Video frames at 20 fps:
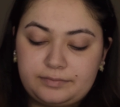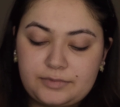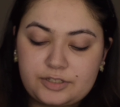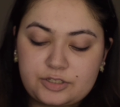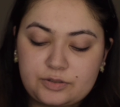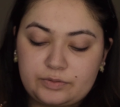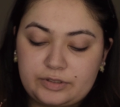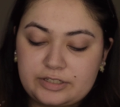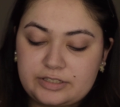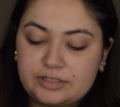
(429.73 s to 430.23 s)

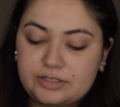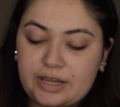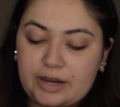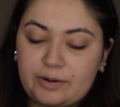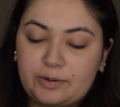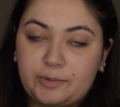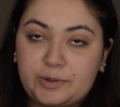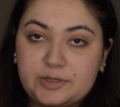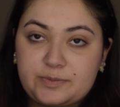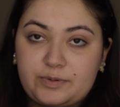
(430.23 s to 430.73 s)
So this is how
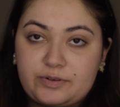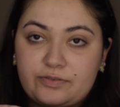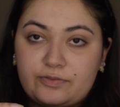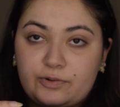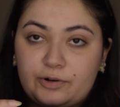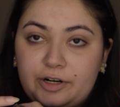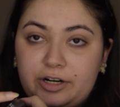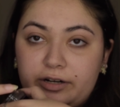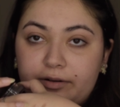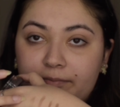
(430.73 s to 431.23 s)
it was
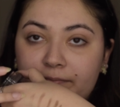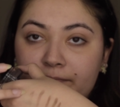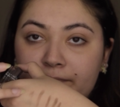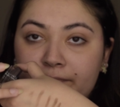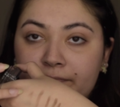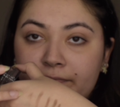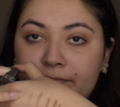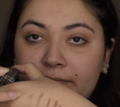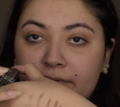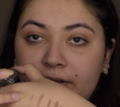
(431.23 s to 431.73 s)
before,
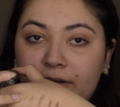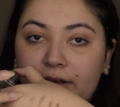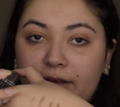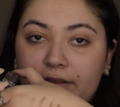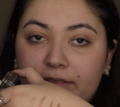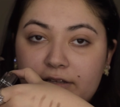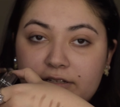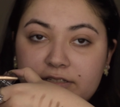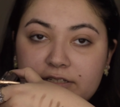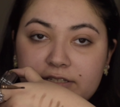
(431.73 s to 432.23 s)

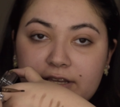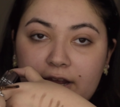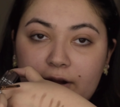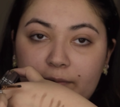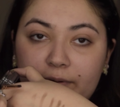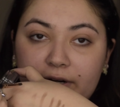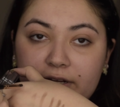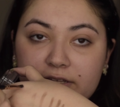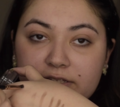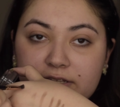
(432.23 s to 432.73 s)
and this is how
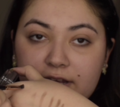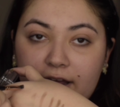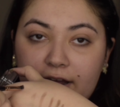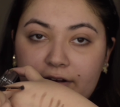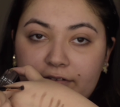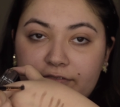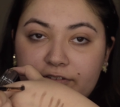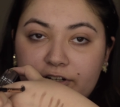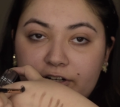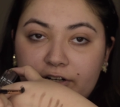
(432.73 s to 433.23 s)
it is
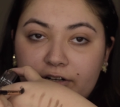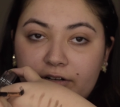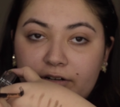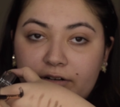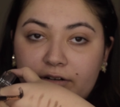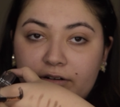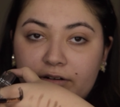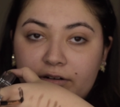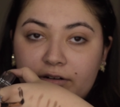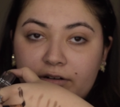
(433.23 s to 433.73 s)
after.
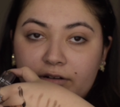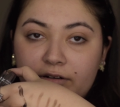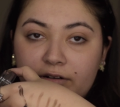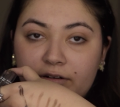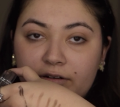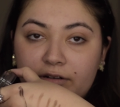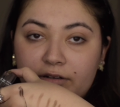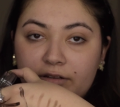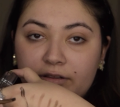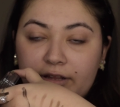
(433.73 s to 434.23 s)

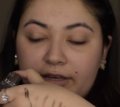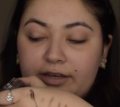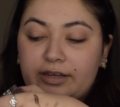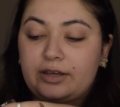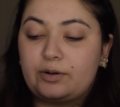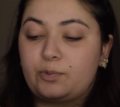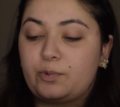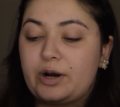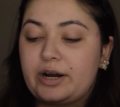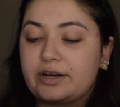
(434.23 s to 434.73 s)
Like,
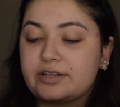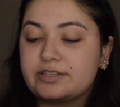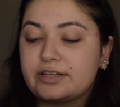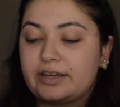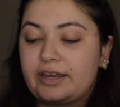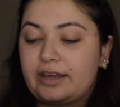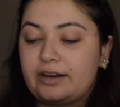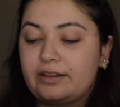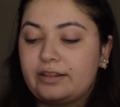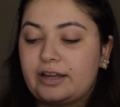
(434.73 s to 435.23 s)
it works
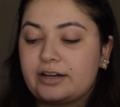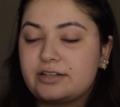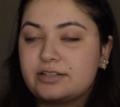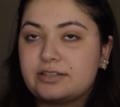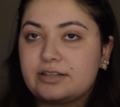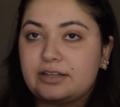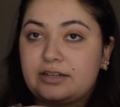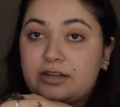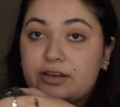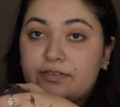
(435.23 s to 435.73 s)
again.
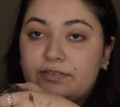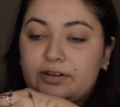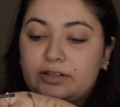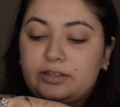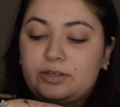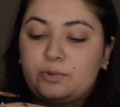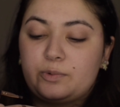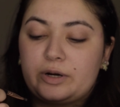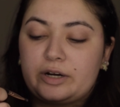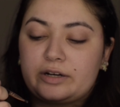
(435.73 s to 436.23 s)
It
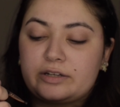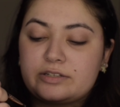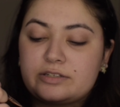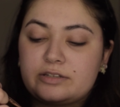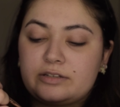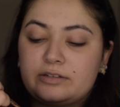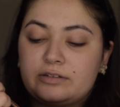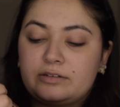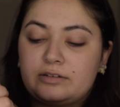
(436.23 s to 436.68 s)
definitely works.